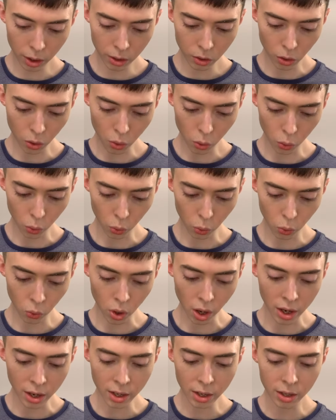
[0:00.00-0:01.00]
has
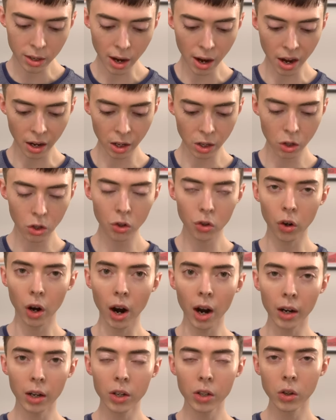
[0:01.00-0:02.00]
rice
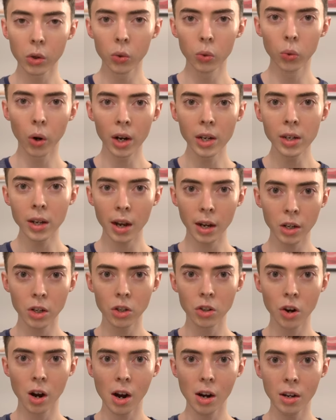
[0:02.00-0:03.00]
extract. So rice
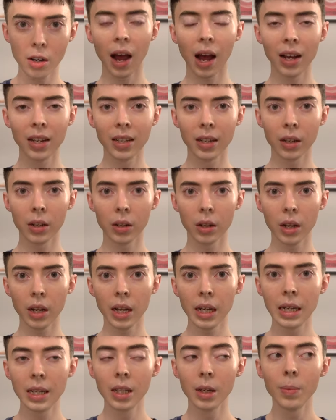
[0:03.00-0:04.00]
extract has
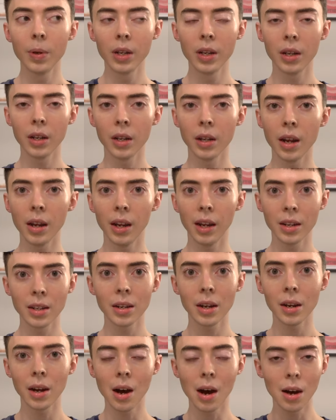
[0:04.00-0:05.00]
exhibited
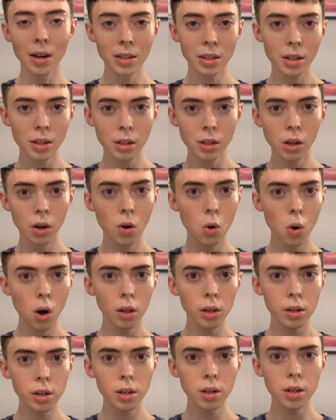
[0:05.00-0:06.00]
antioxidant
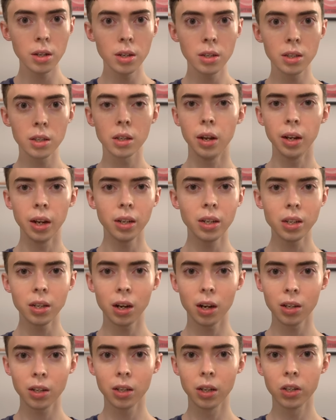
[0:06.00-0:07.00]
qualities. And
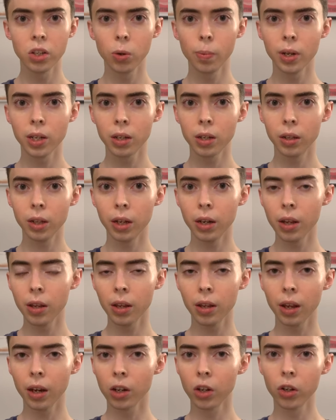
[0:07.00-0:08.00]
antioxidants are basically
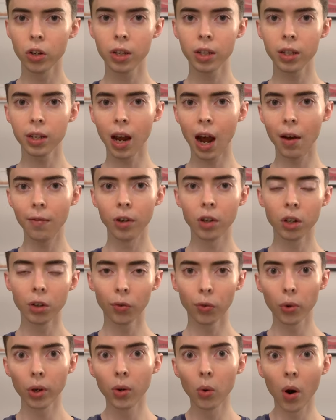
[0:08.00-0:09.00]
anything that can just scavenge
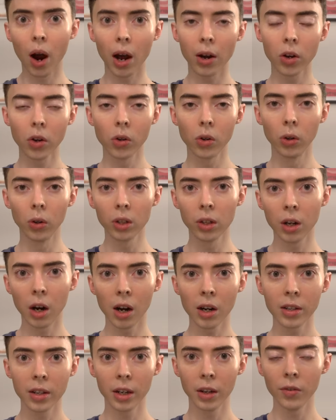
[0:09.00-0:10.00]
free radicals and
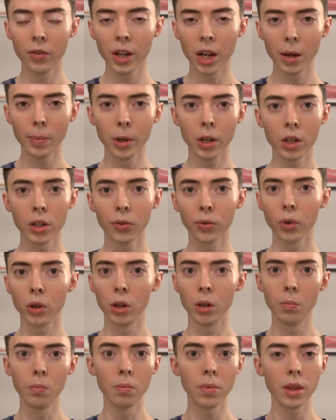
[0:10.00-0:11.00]
oxidative damage
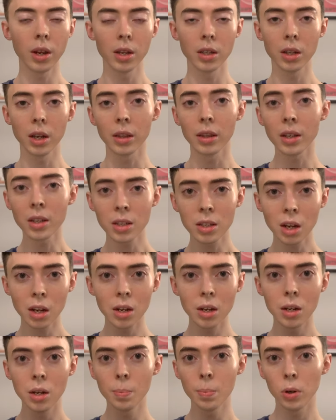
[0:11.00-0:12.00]
from things like the
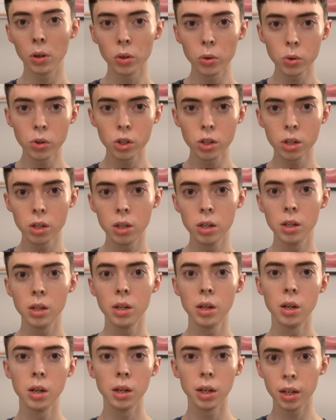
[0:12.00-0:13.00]
sun,
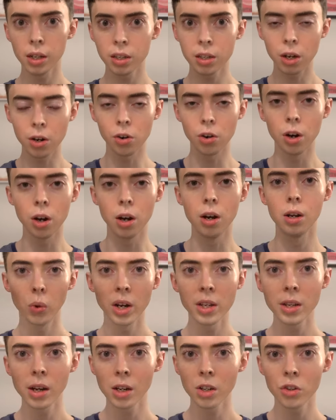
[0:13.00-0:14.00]
pollution, etc.
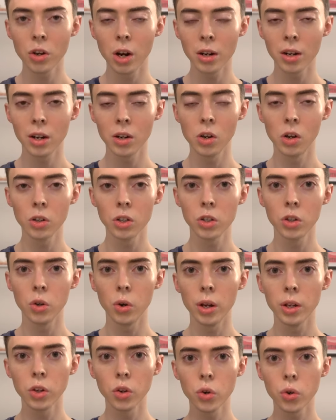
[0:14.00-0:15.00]
Rice extract can also
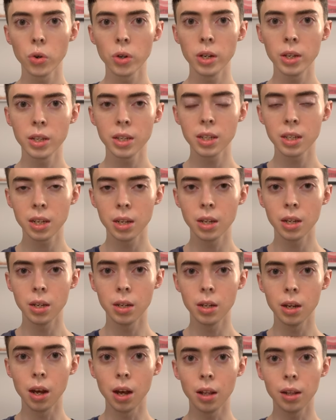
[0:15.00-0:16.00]
increase
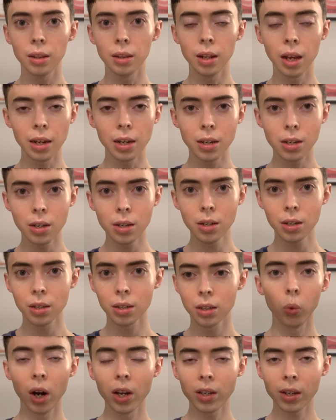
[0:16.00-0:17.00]
skin
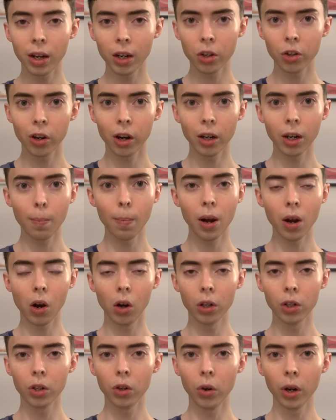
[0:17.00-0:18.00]
lightness. Rice extract may
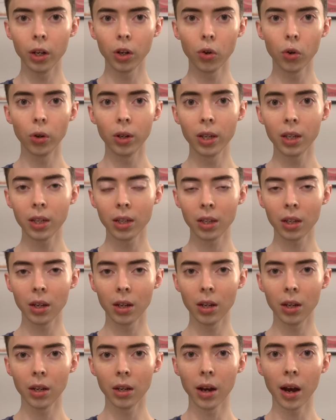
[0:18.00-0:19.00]
also increase
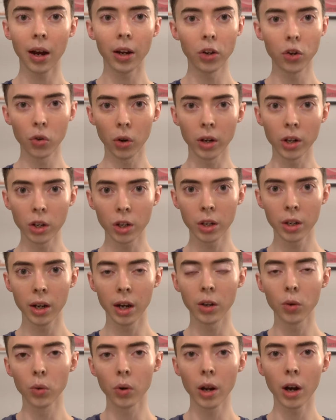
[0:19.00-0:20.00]
skin hydration
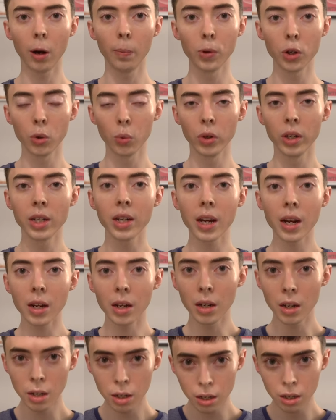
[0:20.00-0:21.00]
and help to
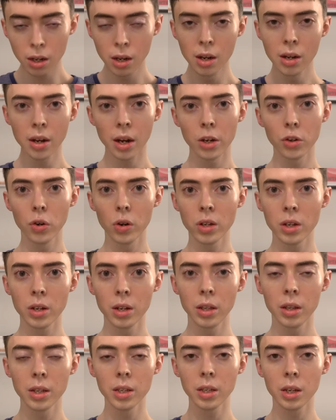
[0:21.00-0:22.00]
retain hydration
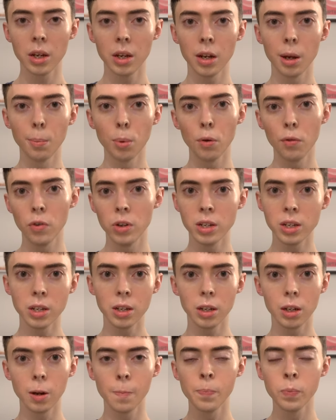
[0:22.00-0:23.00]
in the skin and
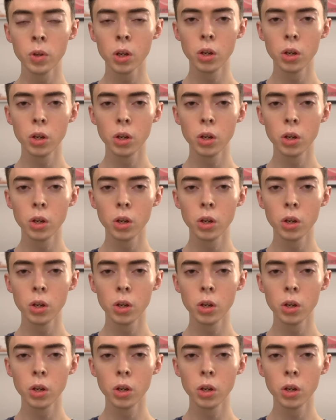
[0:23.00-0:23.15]
preventing